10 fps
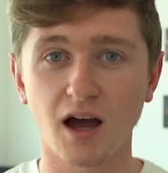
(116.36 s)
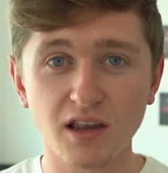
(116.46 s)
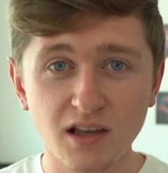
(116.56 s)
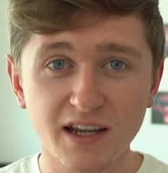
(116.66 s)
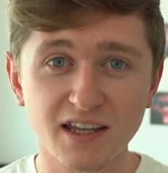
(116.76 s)

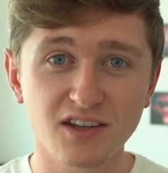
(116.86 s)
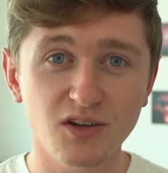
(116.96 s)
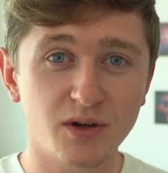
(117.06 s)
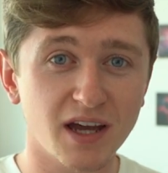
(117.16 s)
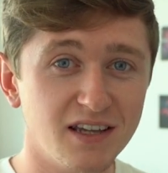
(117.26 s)
Unlike in
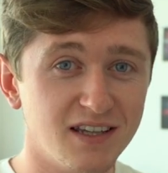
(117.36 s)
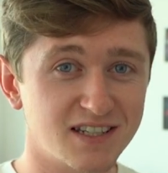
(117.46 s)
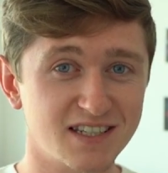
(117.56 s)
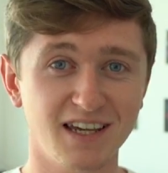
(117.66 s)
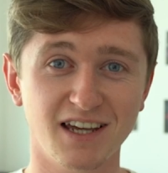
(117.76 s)
the UK, the
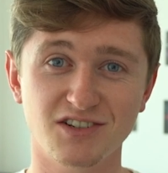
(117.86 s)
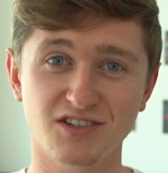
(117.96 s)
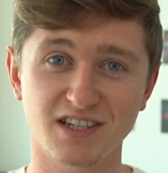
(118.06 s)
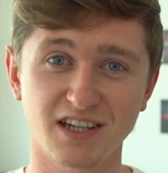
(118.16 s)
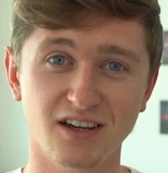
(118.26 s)
estate
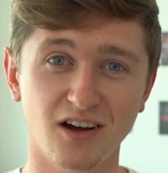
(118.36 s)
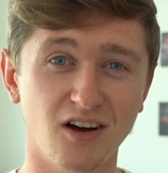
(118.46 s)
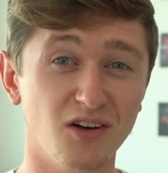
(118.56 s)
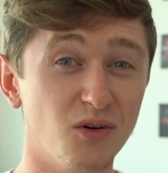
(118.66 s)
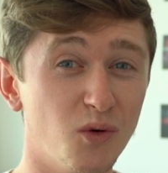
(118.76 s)
agents here
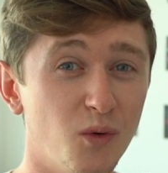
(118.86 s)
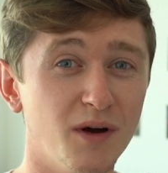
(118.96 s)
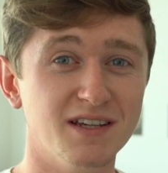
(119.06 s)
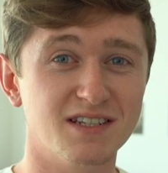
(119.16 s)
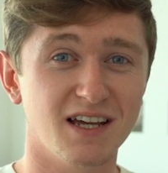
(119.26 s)
aren't
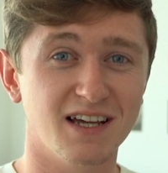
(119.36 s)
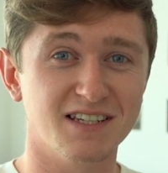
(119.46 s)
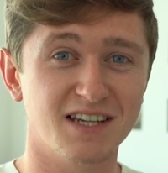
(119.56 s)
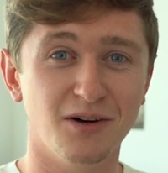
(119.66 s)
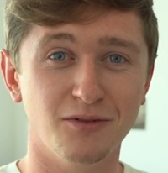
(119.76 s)
always
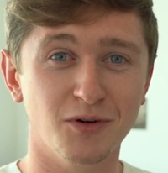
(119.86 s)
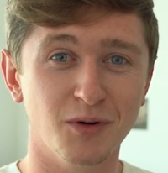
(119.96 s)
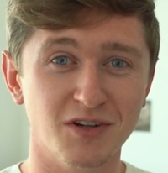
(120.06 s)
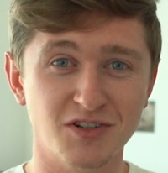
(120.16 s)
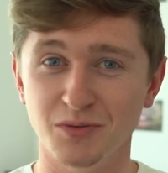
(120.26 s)
as
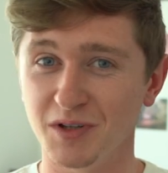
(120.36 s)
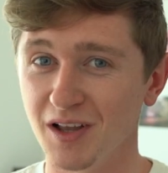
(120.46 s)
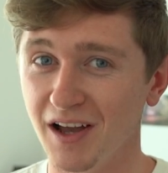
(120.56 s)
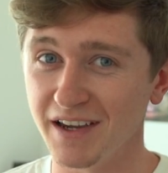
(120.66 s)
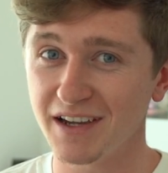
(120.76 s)
helpful as you would like.